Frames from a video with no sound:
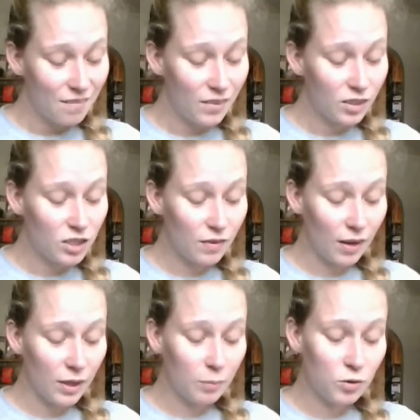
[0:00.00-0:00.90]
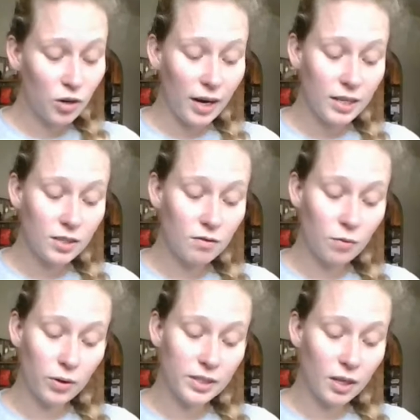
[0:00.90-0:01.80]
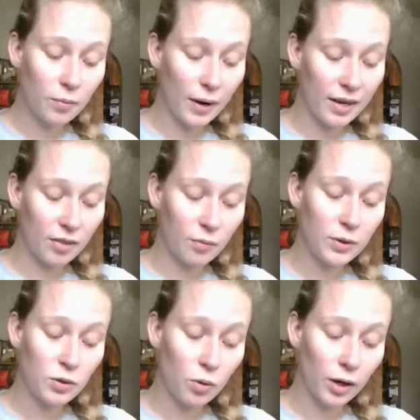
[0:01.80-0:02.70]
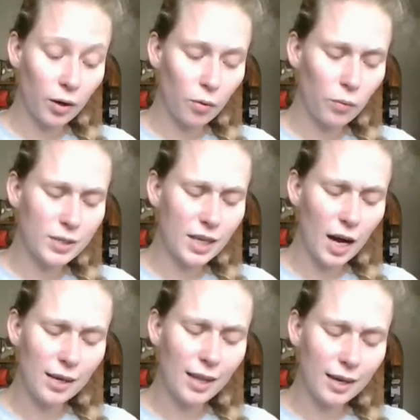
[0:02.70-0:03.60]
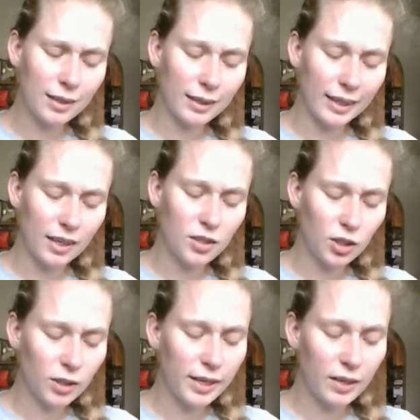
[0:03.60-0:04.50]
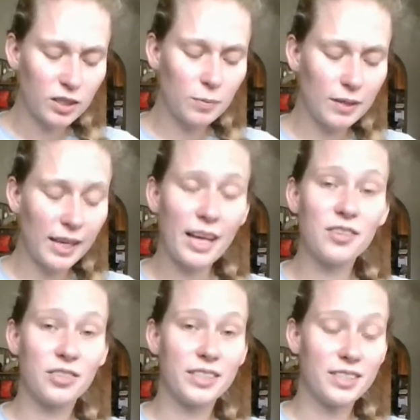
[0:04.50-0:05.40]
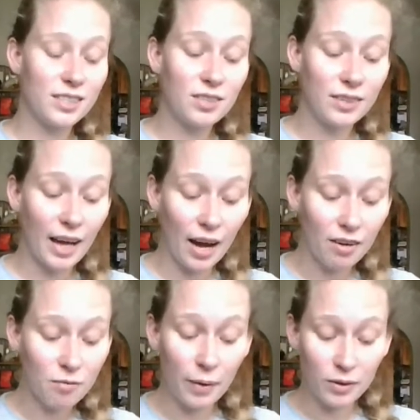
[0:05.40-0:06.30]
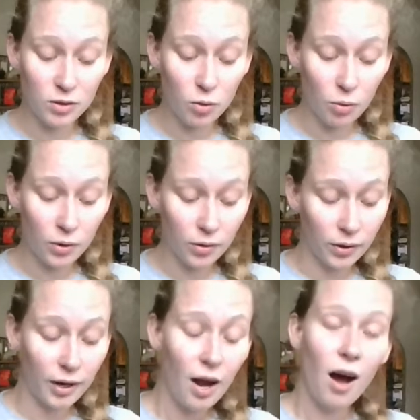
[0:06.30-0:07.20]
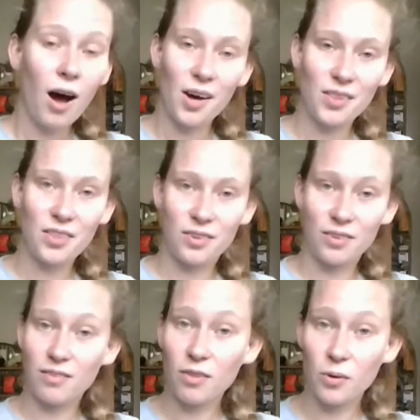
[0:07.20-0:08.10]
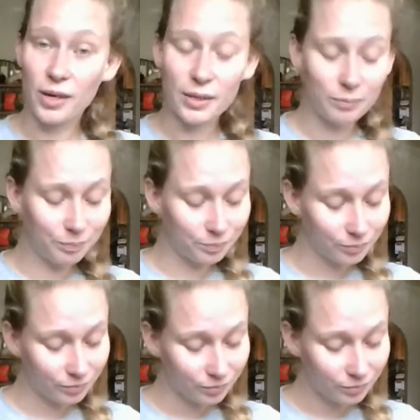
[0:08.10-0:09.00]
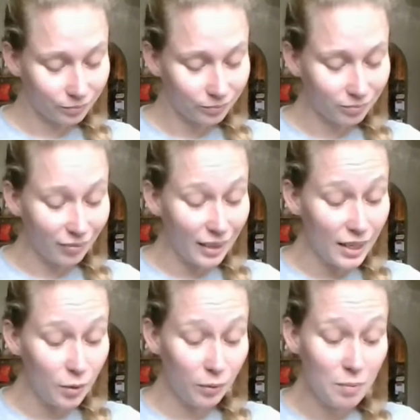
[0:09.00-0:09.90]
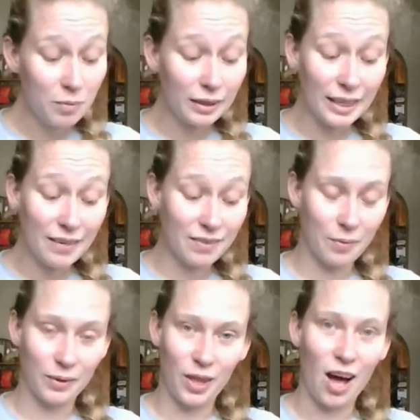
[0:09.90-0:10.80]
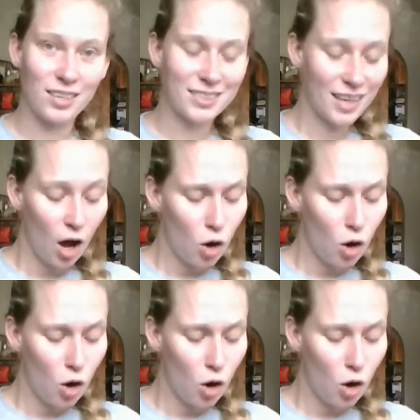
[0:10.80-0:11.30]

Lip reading: Filch found them trying to force their way through a door which unluckily turned out to be the entrance to the out-of-bounds corridor on the 3rd floor. He wouldn't believe they were lost,